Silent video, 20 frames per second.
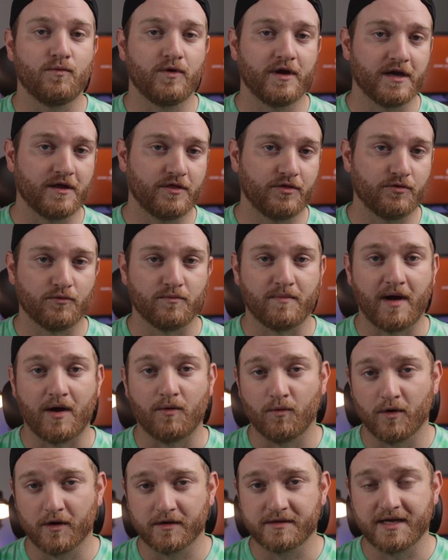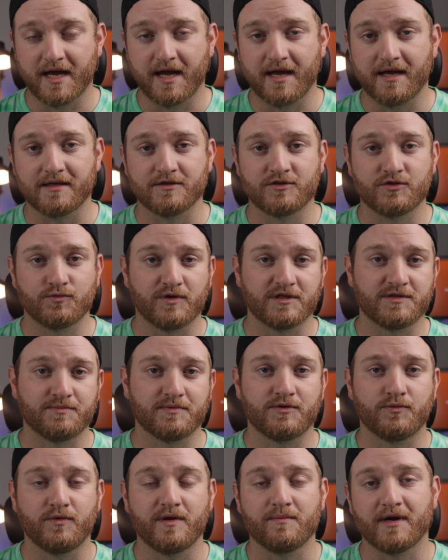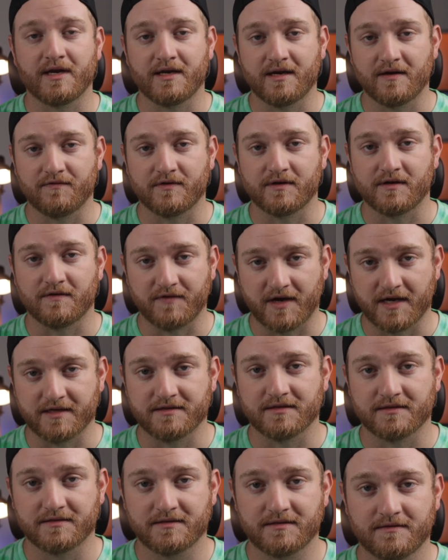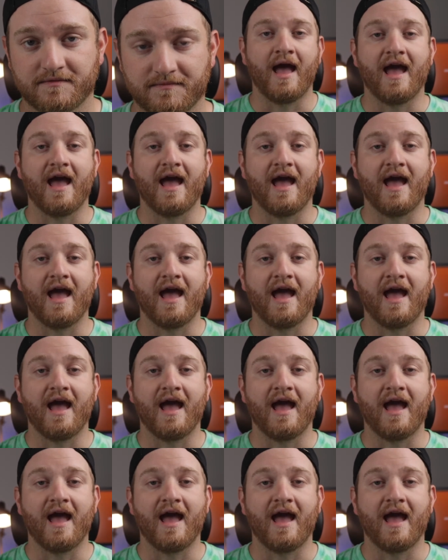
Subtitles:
get through my workday and switch between my different devices.